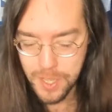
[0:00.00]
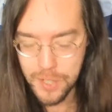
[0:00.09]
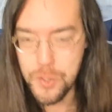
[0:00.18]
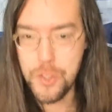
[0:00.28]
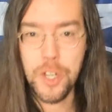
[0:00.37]

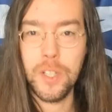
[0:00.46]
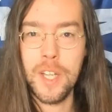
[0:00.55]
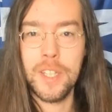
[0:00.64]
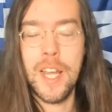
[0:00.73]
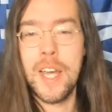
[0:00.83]
and shit
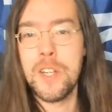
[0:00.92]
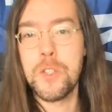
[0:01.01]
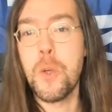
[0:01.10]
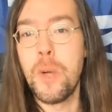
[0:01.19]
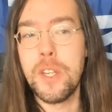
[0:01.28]
like that. It's
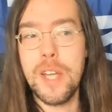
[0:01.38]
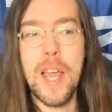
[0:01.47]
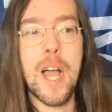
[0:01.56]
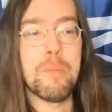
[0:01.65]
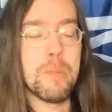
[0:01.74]
going to
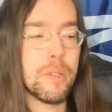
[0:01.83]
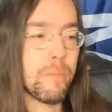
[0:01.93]
happen.